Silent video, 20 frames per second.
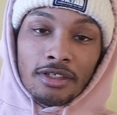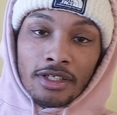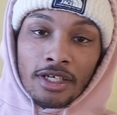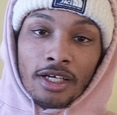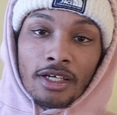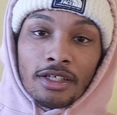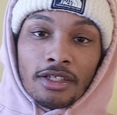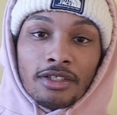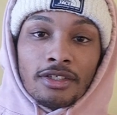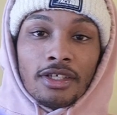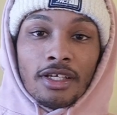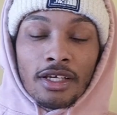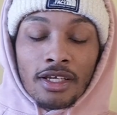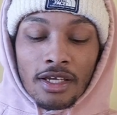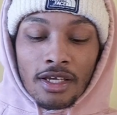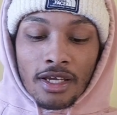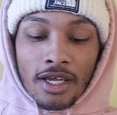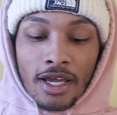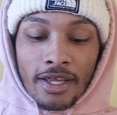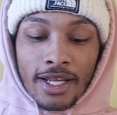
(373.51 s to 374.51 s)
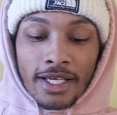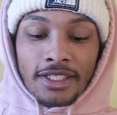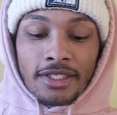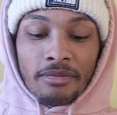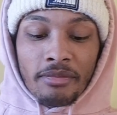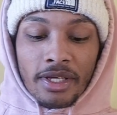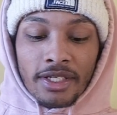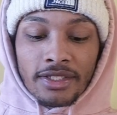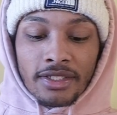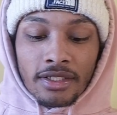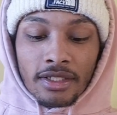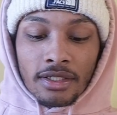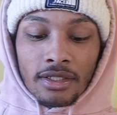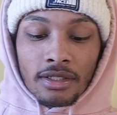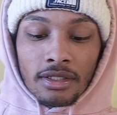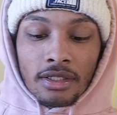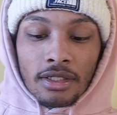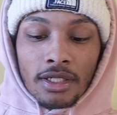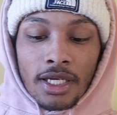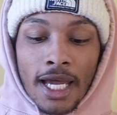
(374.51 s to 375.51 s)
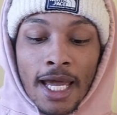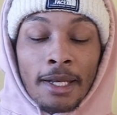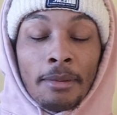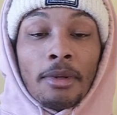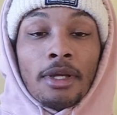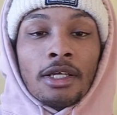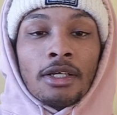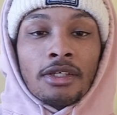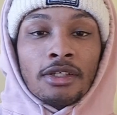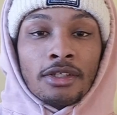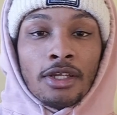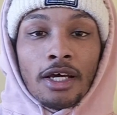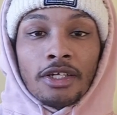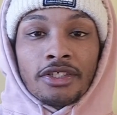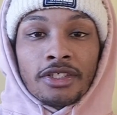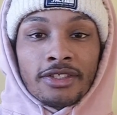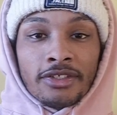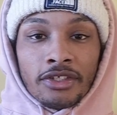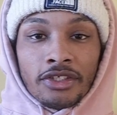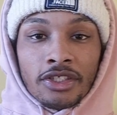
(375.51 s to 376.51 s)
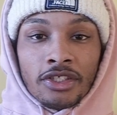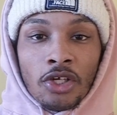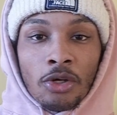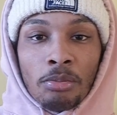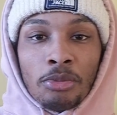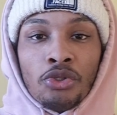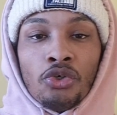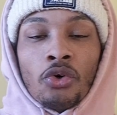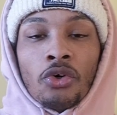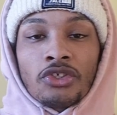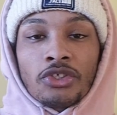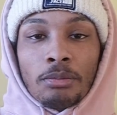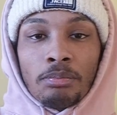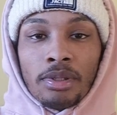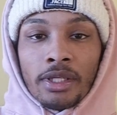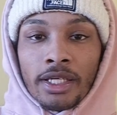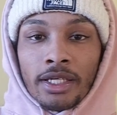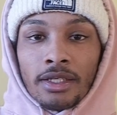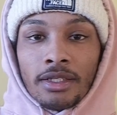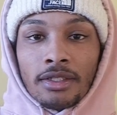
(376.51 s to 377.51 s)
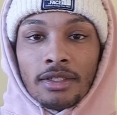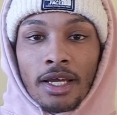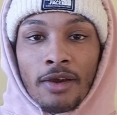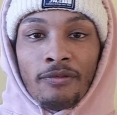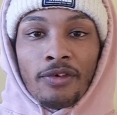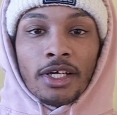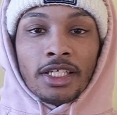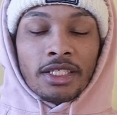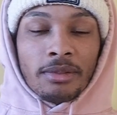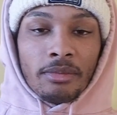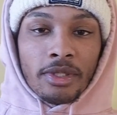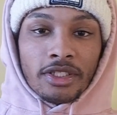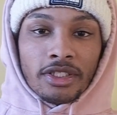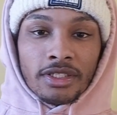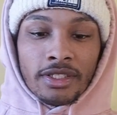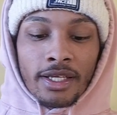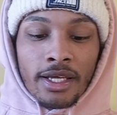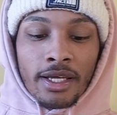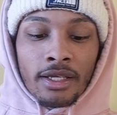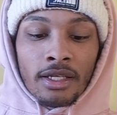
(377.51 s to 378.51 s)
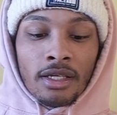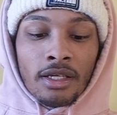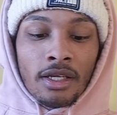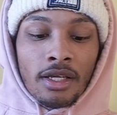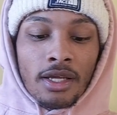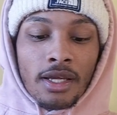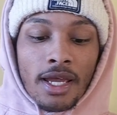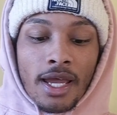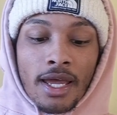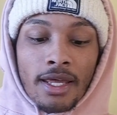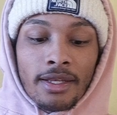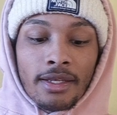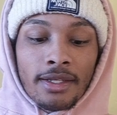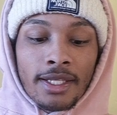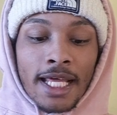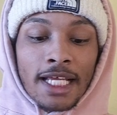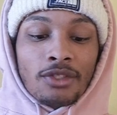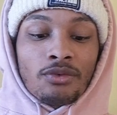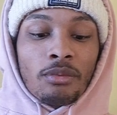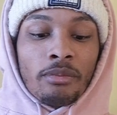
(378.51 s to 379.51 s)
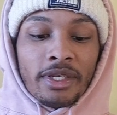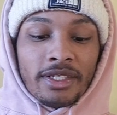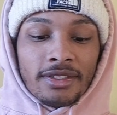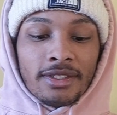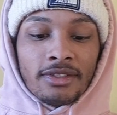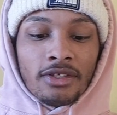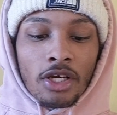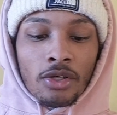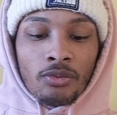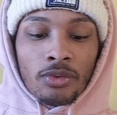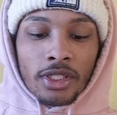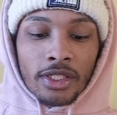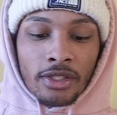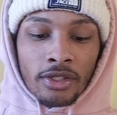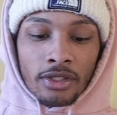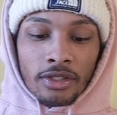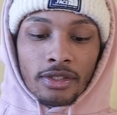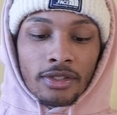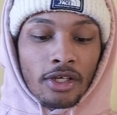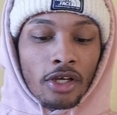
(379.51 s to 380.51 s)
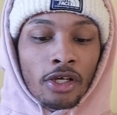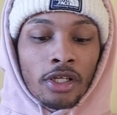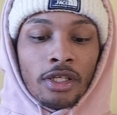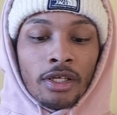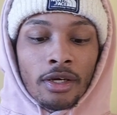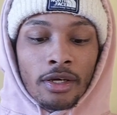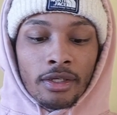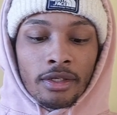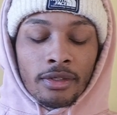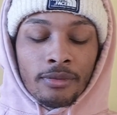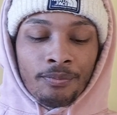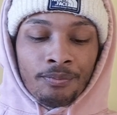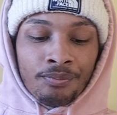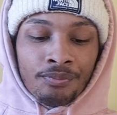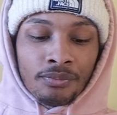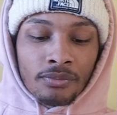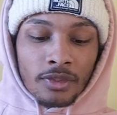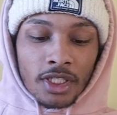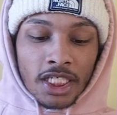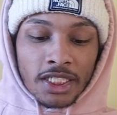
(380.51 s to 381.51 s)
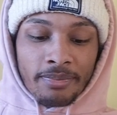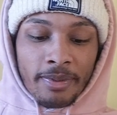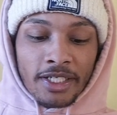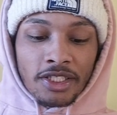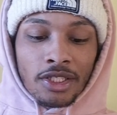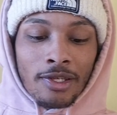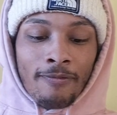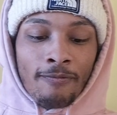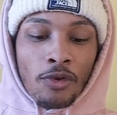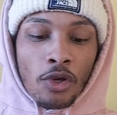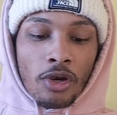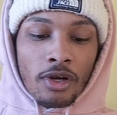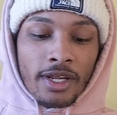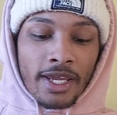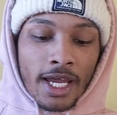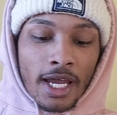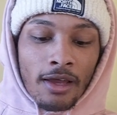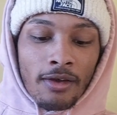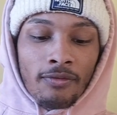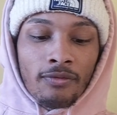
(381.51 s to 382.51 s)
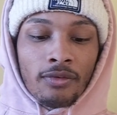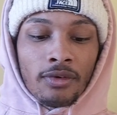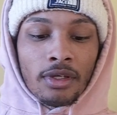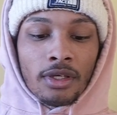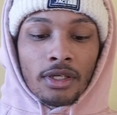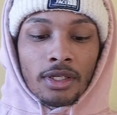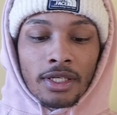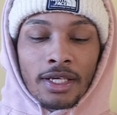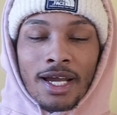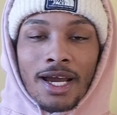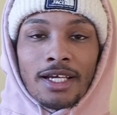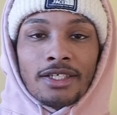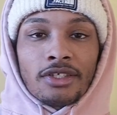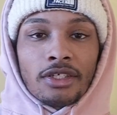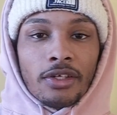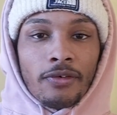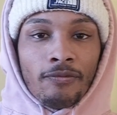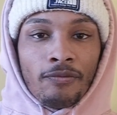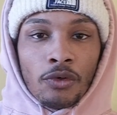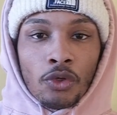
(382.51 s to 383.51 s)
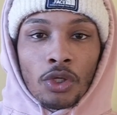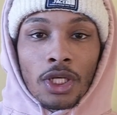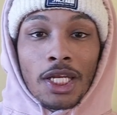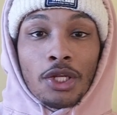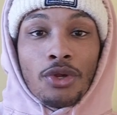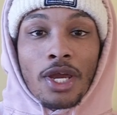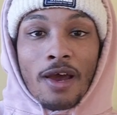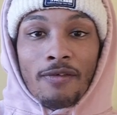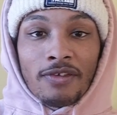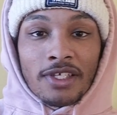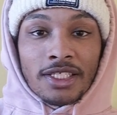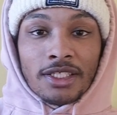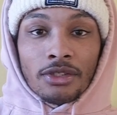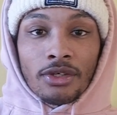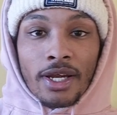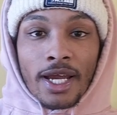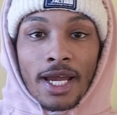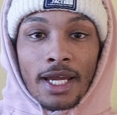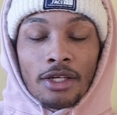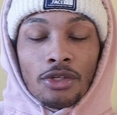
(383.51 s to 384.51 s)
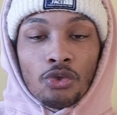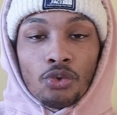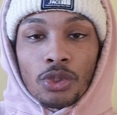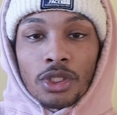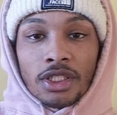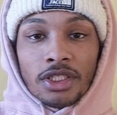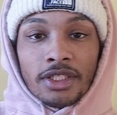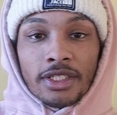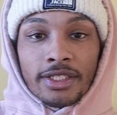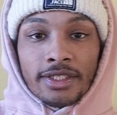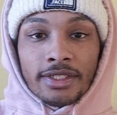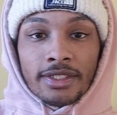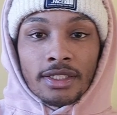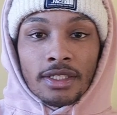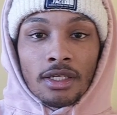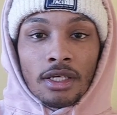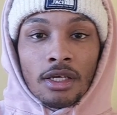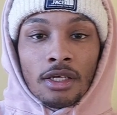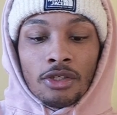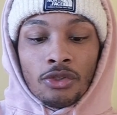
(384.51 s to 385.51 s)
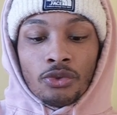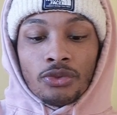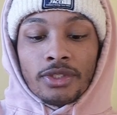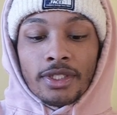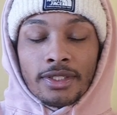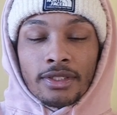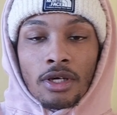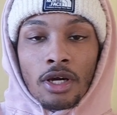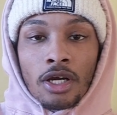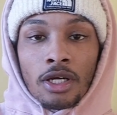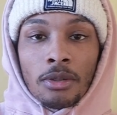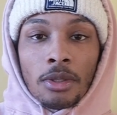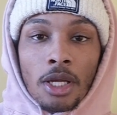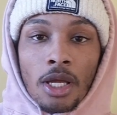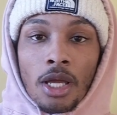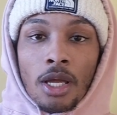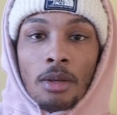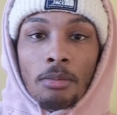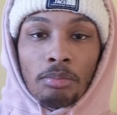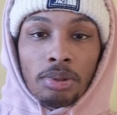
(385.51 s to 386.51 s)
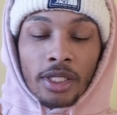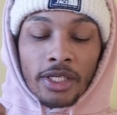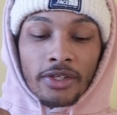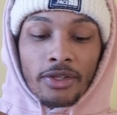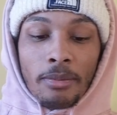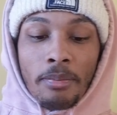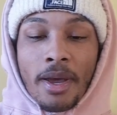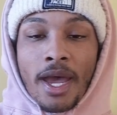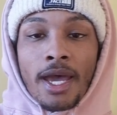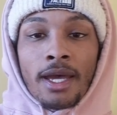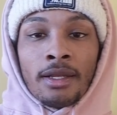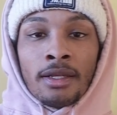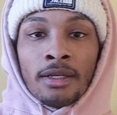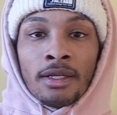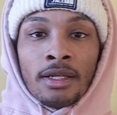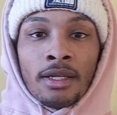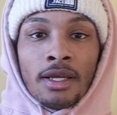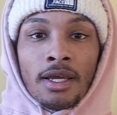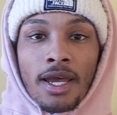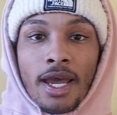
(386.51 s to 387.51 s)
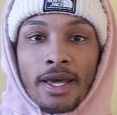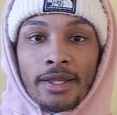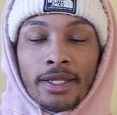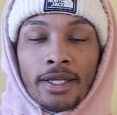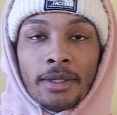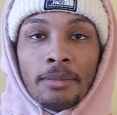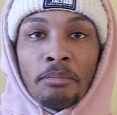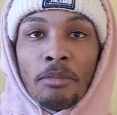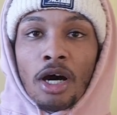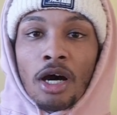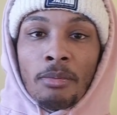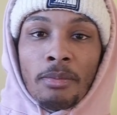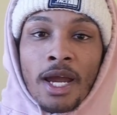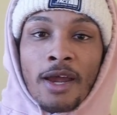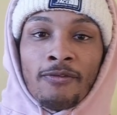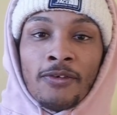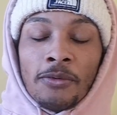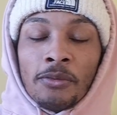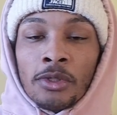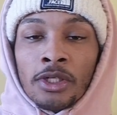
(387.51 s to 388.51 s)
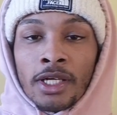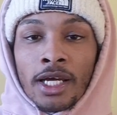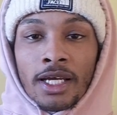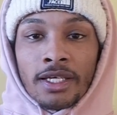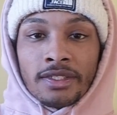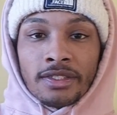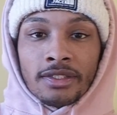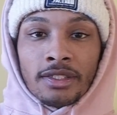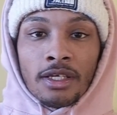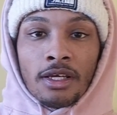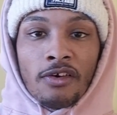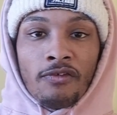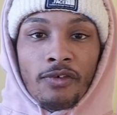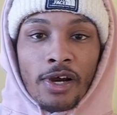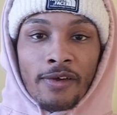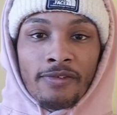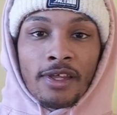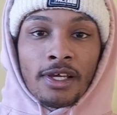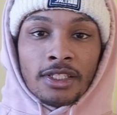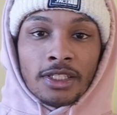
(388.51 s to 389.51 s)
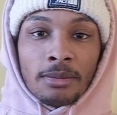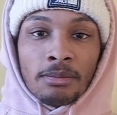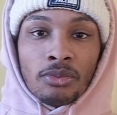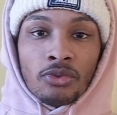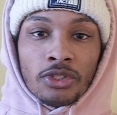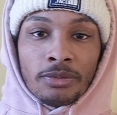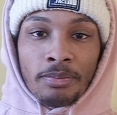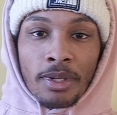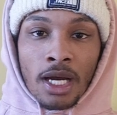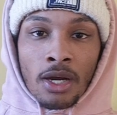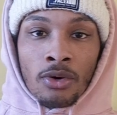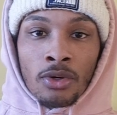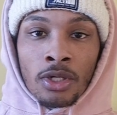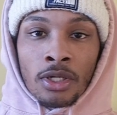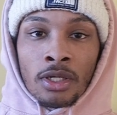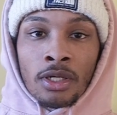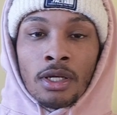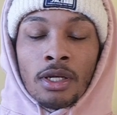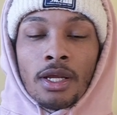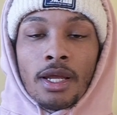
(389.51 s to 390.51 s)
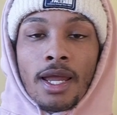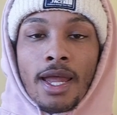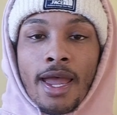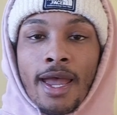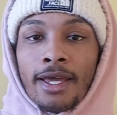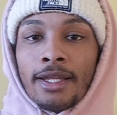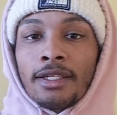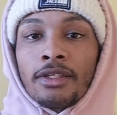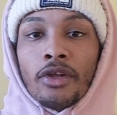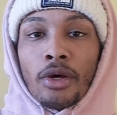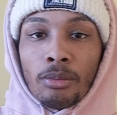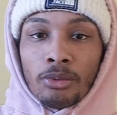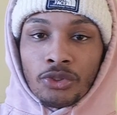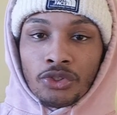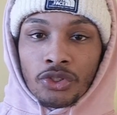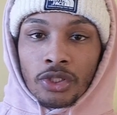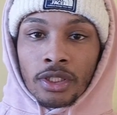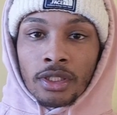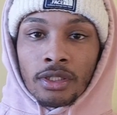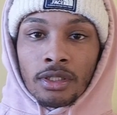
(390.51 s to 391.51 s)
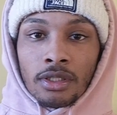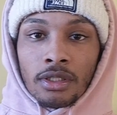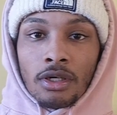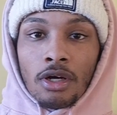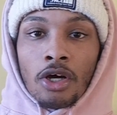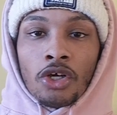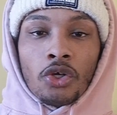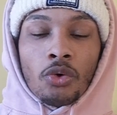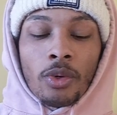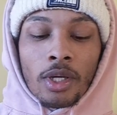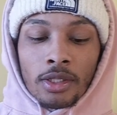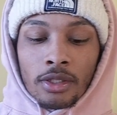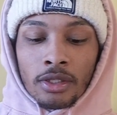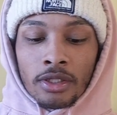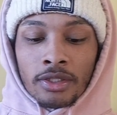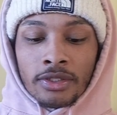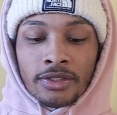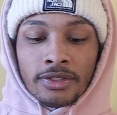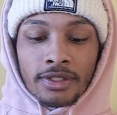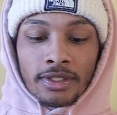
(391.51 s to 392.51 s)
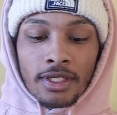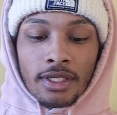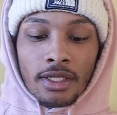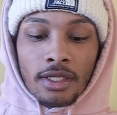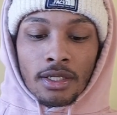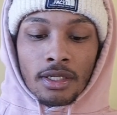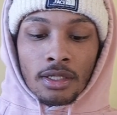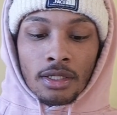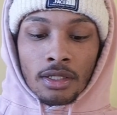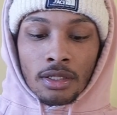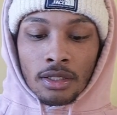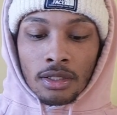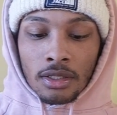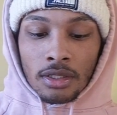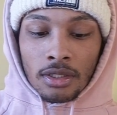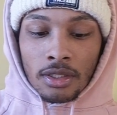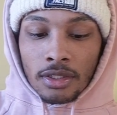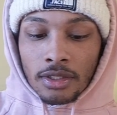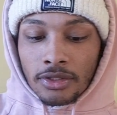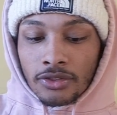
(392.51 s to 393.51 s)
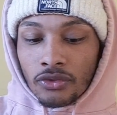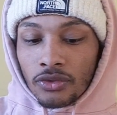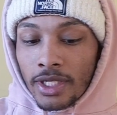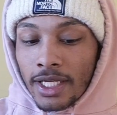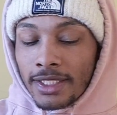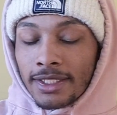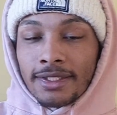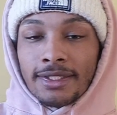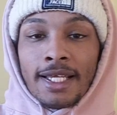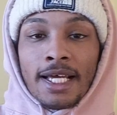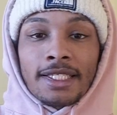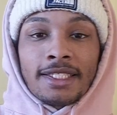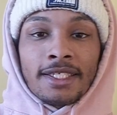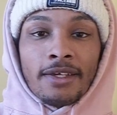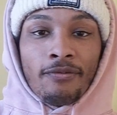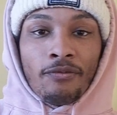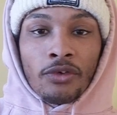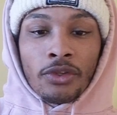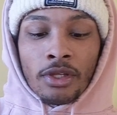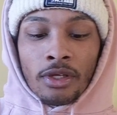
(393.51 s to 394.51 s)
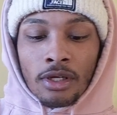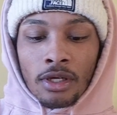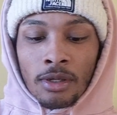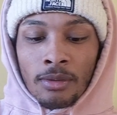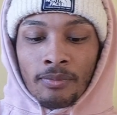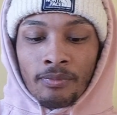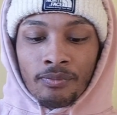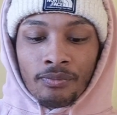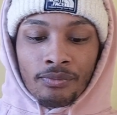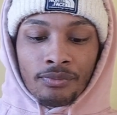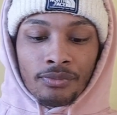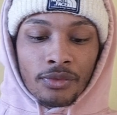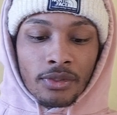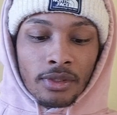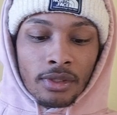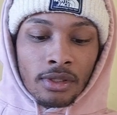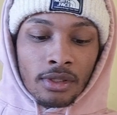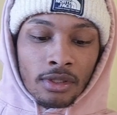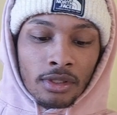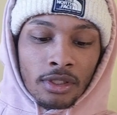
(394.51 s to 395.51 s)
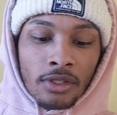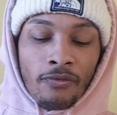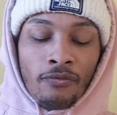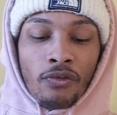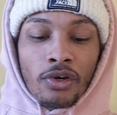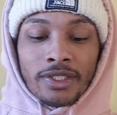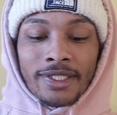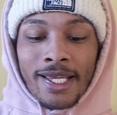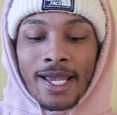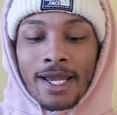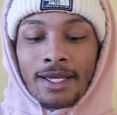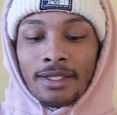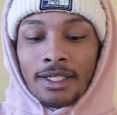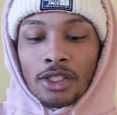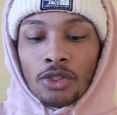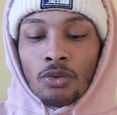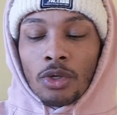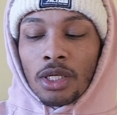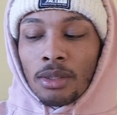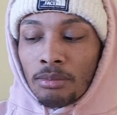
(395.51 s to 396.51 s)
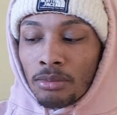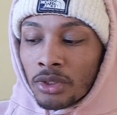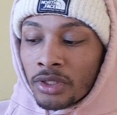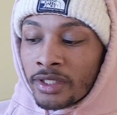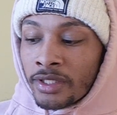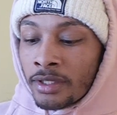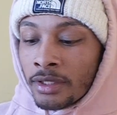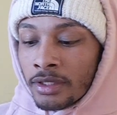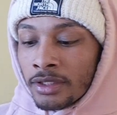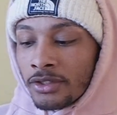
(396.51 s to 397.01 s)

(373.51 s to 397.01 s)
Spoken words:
Yeah, and that's amazing. And not just search it out, but you also play it. I forgot to mention that. And that's what makes this card really good early on. Especially if you already have guys on the field and you have this in your hand, you can just use this card, play the pan, and then bomb. Everyone has 5,000 boost power and double strike, all your red cards. So that's it for the first hand that you want to mulligan